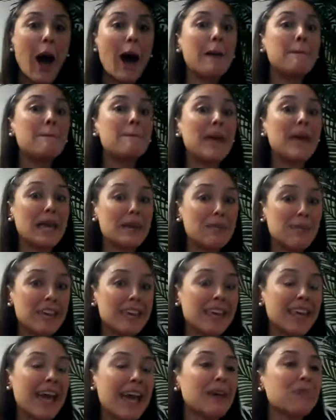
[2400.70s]
A
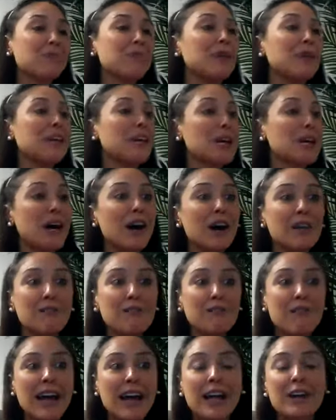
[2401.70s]
baby can be
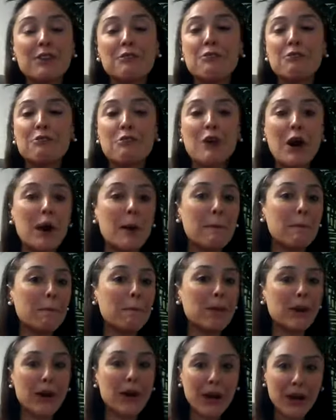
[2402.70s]
cup fed from
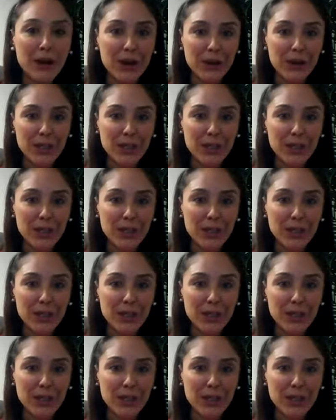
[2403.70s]
birth,